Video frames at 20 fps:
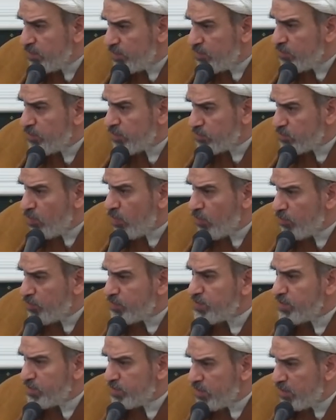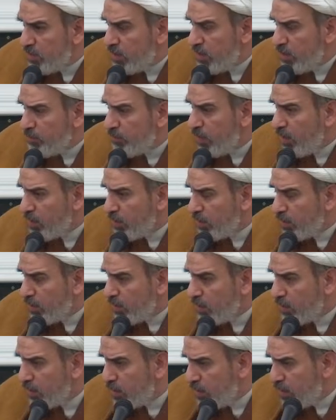you know, there's always this, illa
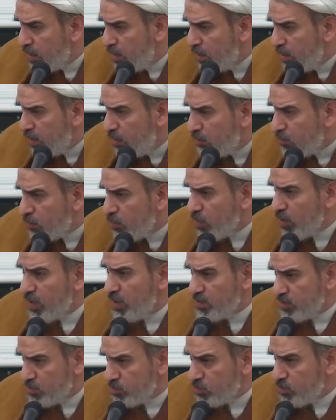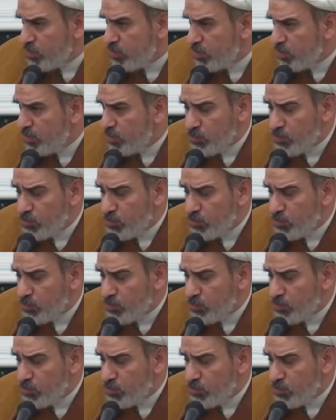ibadalka mukhlasun.